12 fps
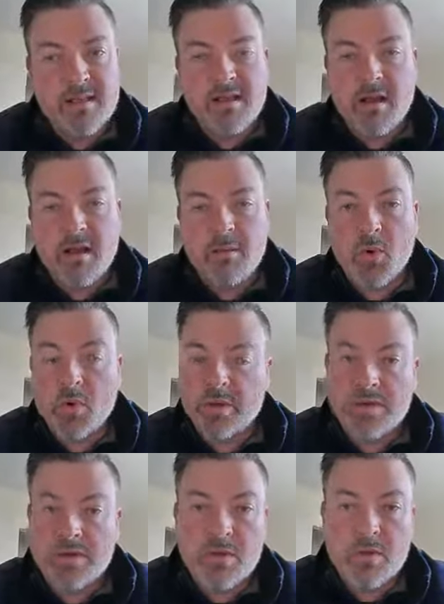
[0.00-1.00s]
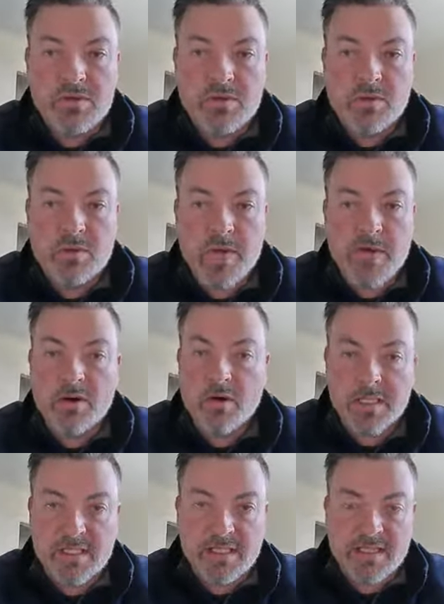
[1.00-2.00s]
or you could go to a
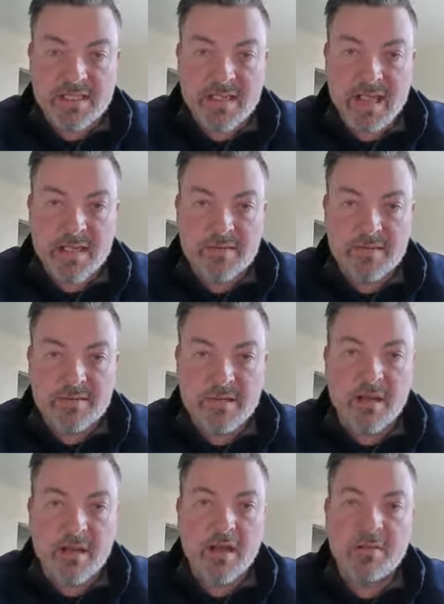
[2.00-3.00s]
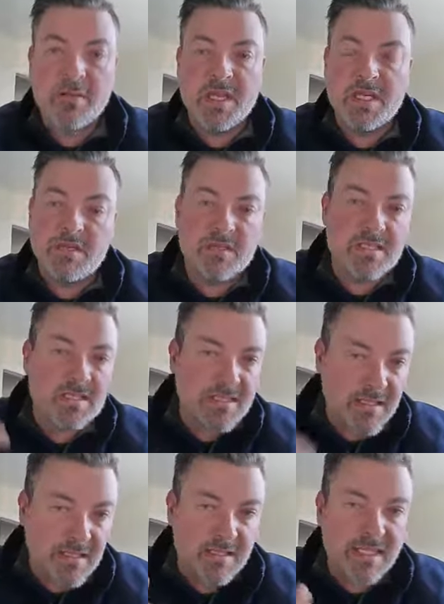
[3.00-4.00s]
Hercules-style, and you can
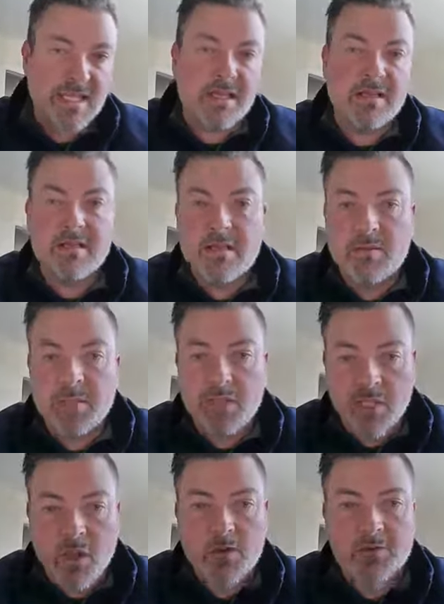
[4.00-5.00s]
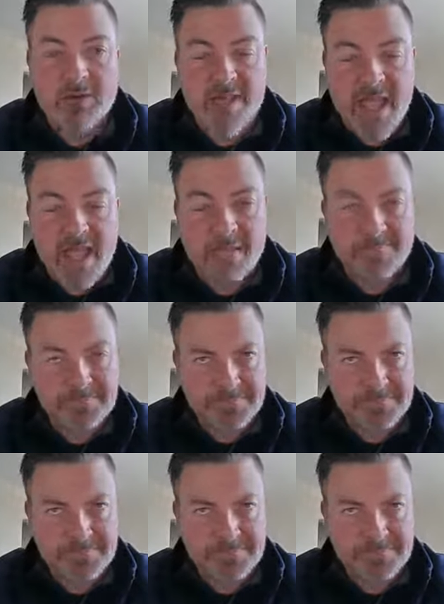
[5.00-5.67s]
see the link below for that.